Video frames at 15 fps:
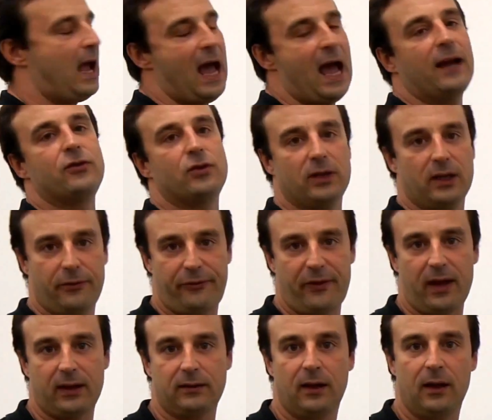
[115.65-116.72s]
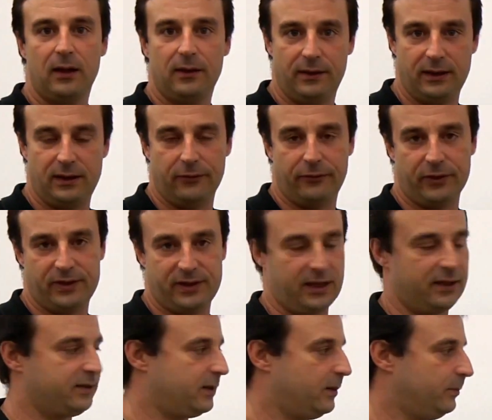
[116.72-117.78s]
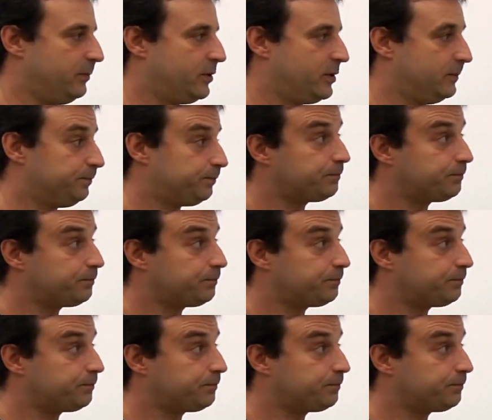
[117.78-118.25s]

actually affect the different systems.